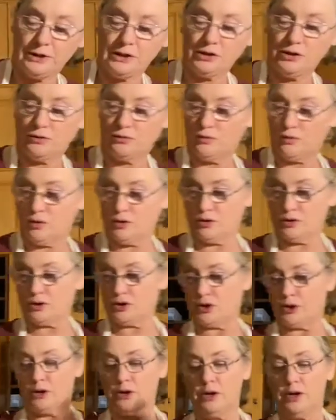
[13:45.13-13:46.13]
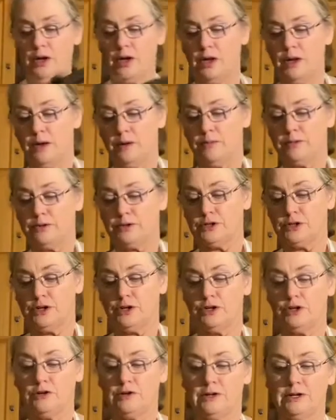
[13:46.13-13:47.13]
your water, put on
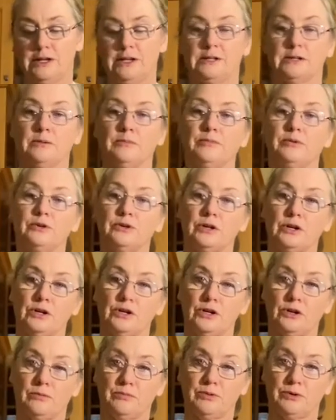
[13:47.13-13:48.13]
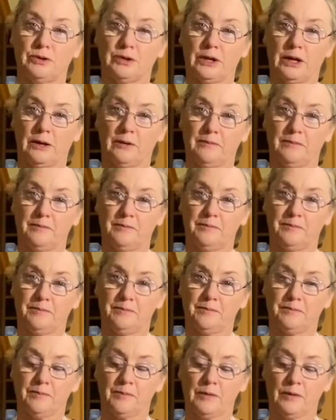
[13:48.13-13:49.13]
your lid, and put on your pudding.
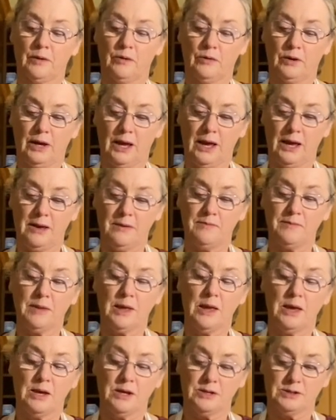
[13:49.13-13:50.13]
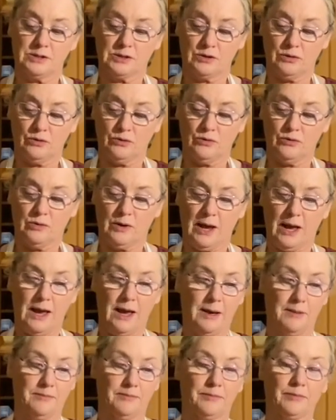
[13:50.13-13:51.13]
Okay, so
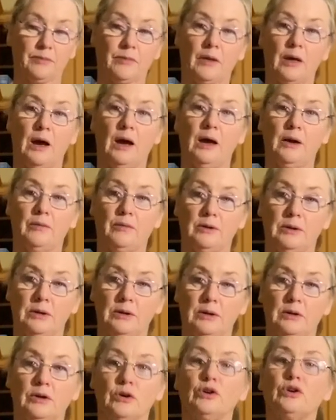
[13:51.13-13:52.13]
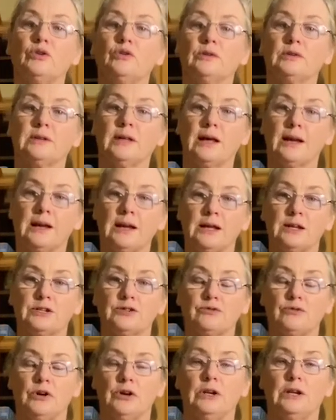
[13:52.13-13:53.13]
I will cook that later
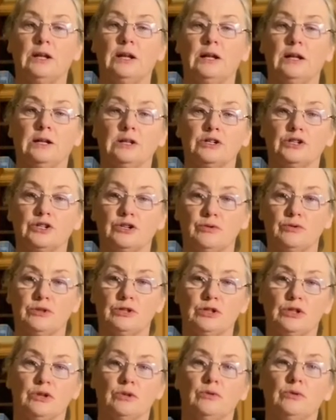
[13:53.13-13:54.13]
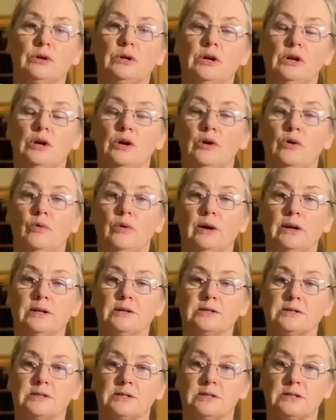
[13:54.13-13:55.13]
on, and I'll show it to you when
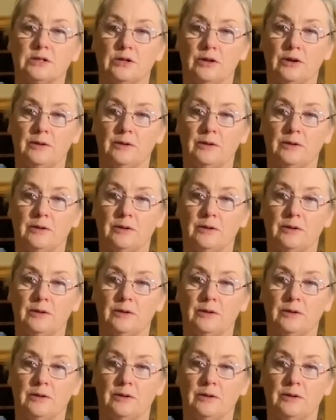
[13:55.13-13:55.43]
it's done.